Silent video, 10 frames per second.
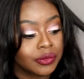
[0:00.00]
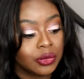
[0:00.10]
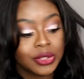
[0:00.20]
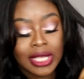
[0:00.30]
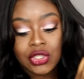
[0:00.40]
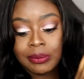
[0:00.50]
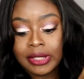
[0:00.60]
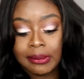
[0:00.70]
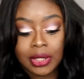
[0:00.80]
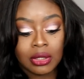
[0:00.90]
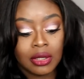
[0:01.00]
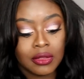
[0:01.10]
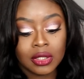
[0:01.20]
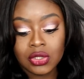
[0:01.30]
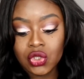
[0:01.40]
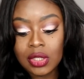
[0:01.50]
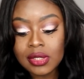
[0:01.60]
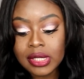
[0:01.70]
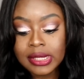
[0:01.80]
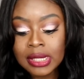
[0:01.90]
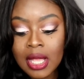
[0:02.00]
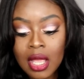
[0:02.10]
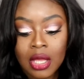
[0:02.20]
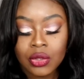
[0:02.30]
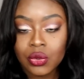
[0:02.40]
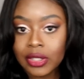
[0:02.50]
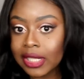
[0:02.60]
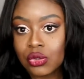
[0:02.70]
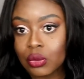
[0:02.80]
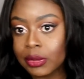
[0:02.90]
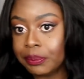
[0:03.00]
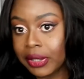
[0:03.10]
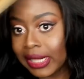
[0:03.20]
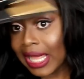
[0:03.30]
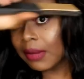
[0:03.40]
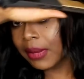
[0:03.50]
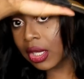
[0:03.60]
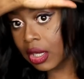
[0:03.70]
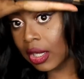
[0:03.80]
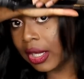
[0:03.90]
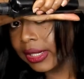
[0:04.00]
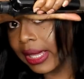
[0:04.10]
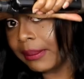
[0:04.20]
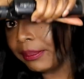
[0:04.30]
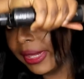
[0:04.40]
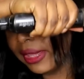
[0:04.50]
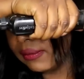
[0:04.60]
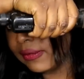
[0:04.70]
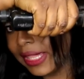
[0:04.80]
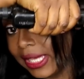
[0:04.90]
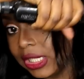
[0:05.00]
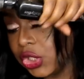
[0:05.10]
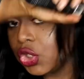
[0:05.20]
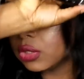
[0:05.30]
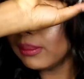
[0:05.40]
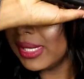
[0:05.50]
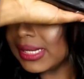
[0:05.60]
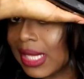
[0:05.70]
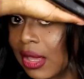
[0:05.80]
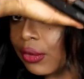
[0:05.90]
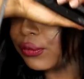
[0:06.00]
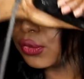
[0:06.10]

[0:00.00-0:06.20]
Was actually my debit card, thank you Jesus. You guys saw me pull out my card and pay for that ish myself,